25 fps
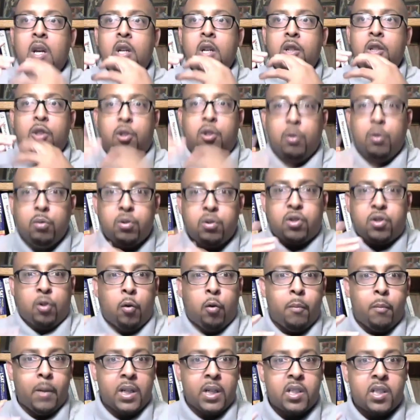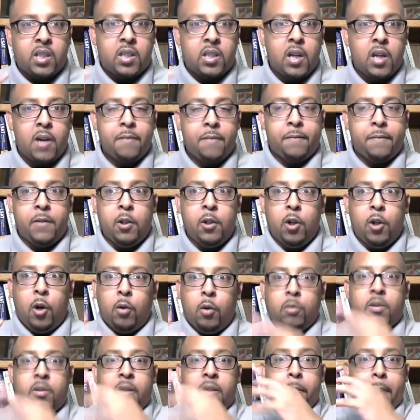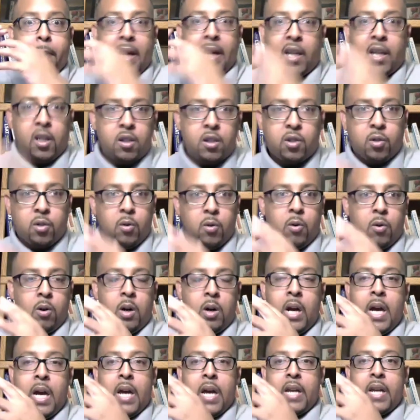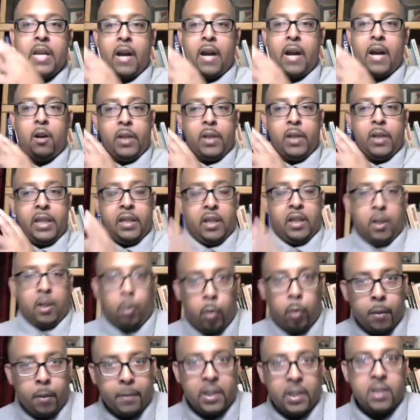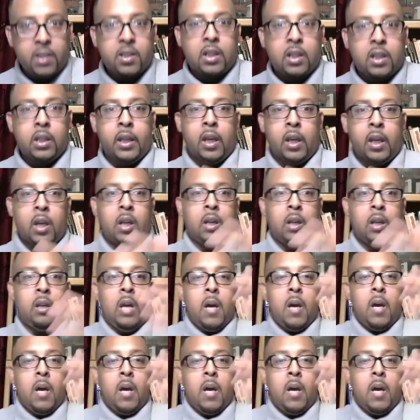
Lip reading: do so much stuff, you know, to making sure not only the equipment is clean,